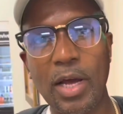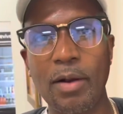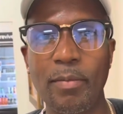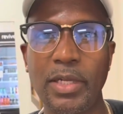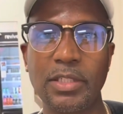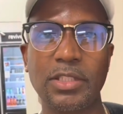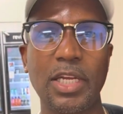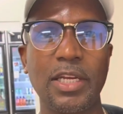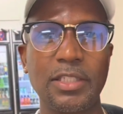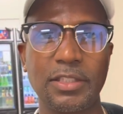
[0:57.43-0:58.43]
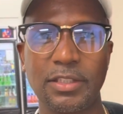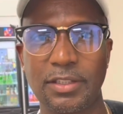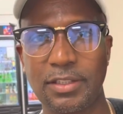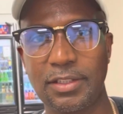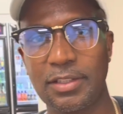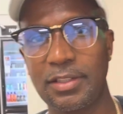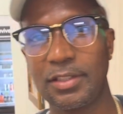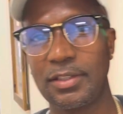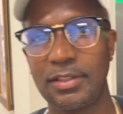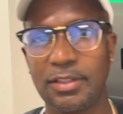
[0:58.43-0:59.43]
make the changes.
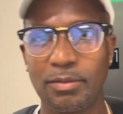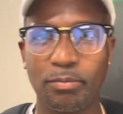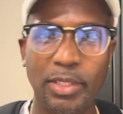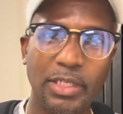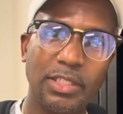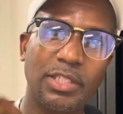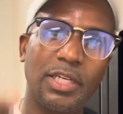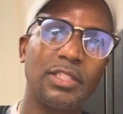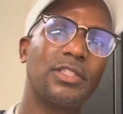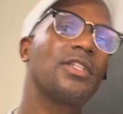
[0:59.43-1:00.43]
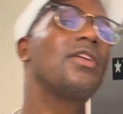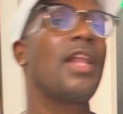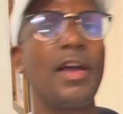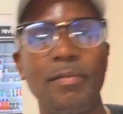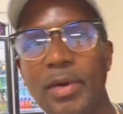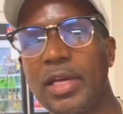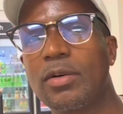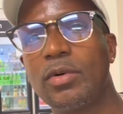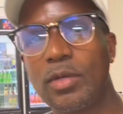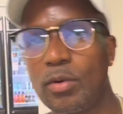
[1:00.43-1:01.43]
Make that change in your life, man.
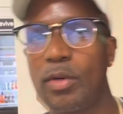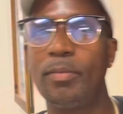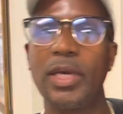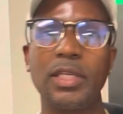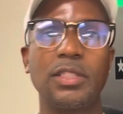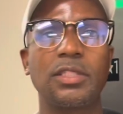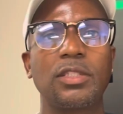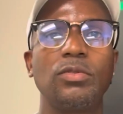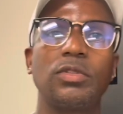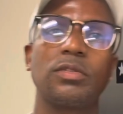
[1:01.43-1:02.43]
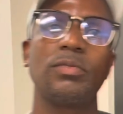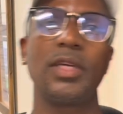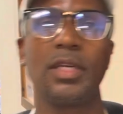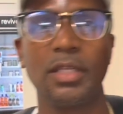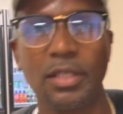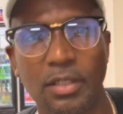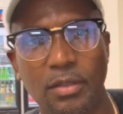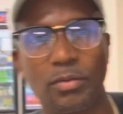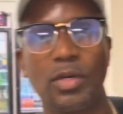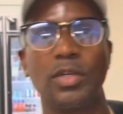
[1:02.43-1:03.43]
Quit making excuses, man.
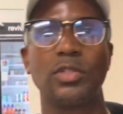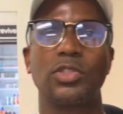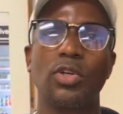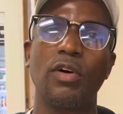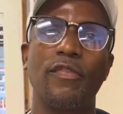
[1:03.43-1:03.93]
Word, short,